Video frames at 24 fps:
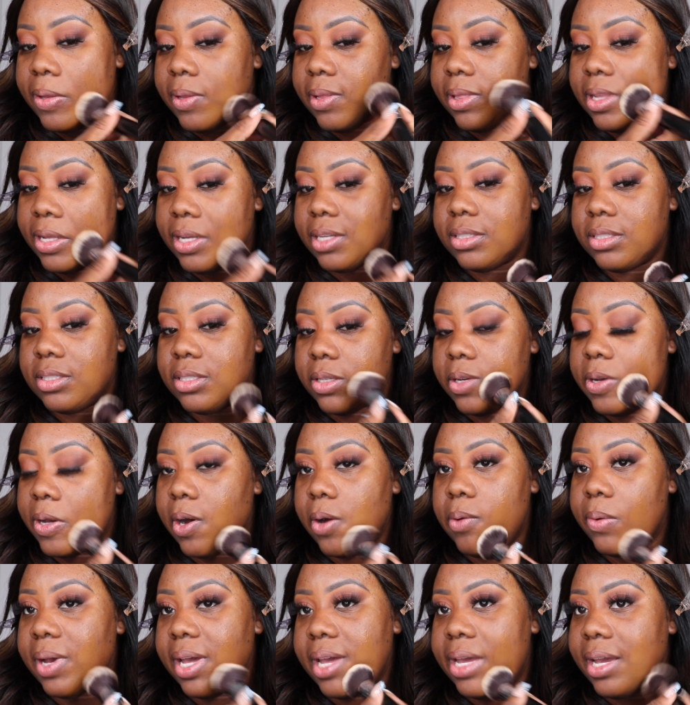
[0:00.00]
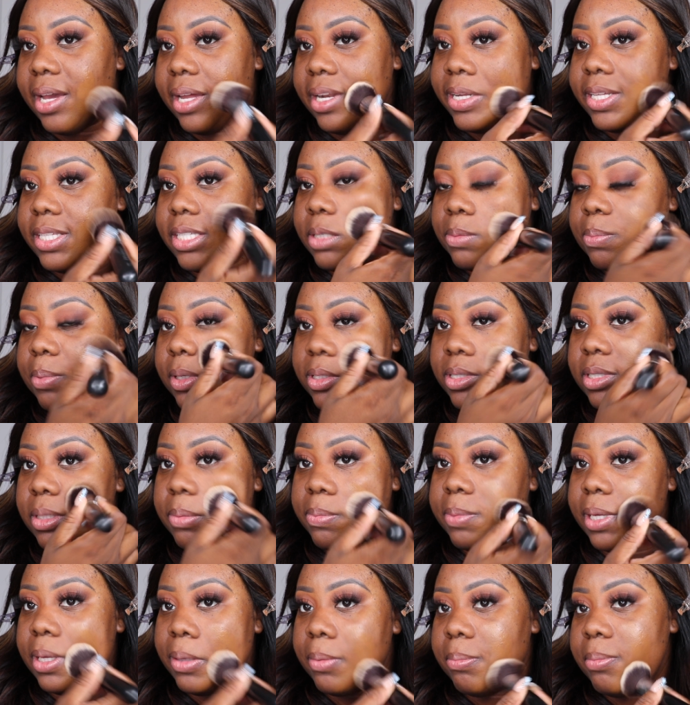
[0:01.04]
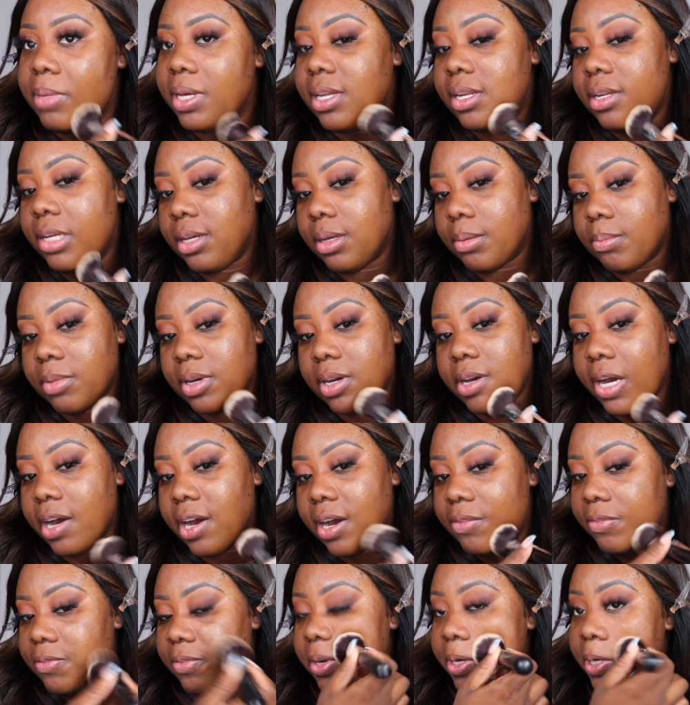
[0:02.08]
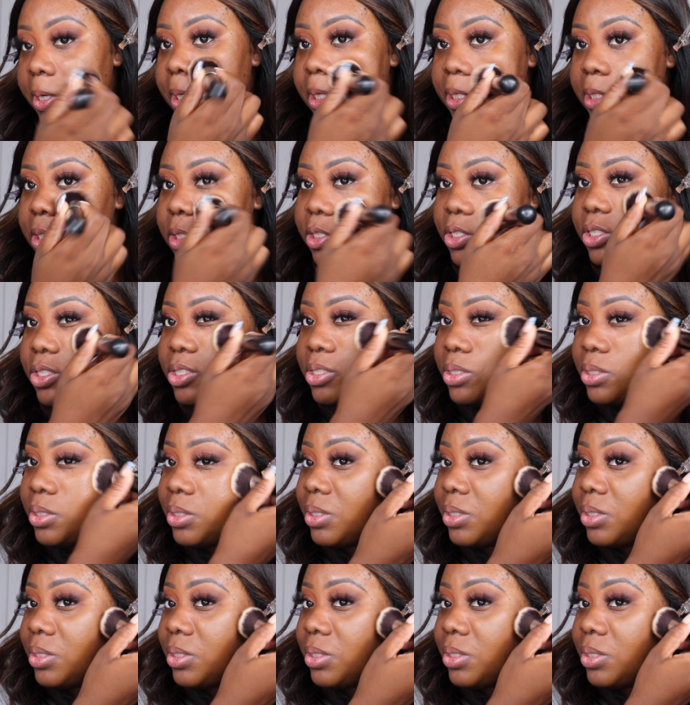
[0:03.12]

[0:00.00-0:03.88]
Let's go in. It's supposed to be medium coverage.